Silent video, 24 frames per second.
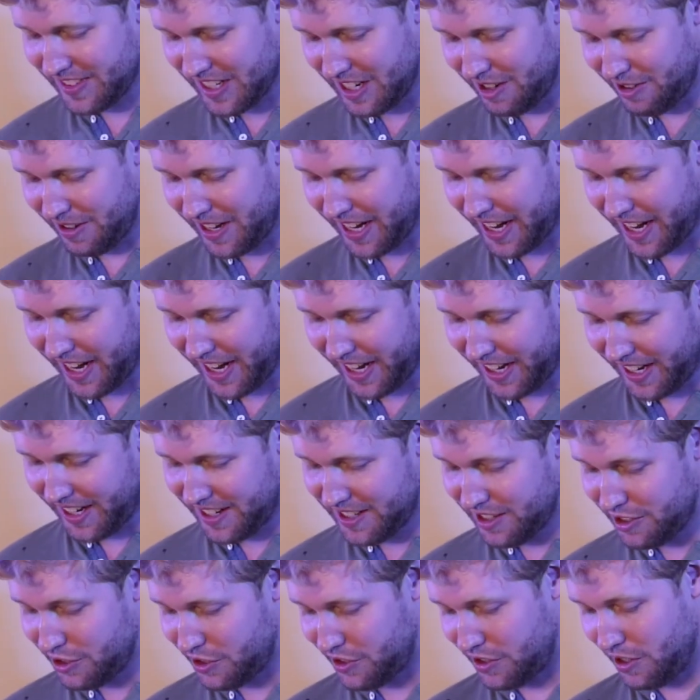Okay,
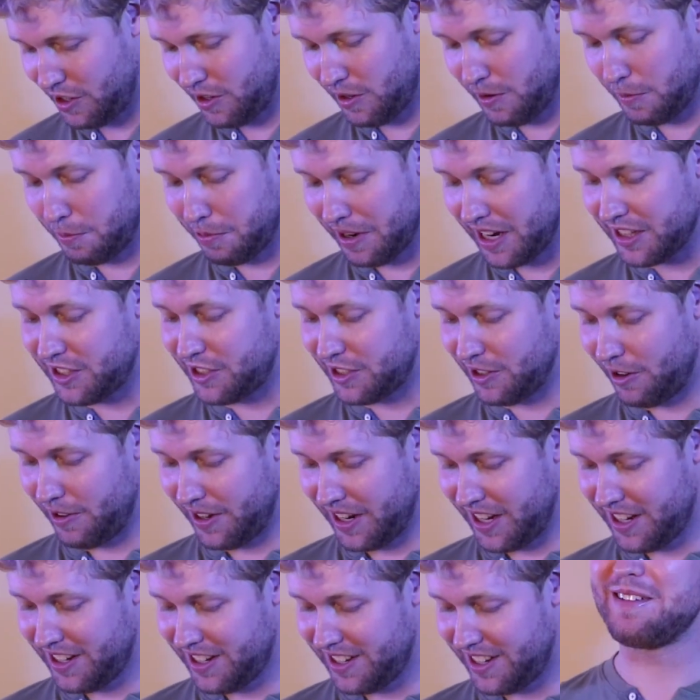so Bread Soda.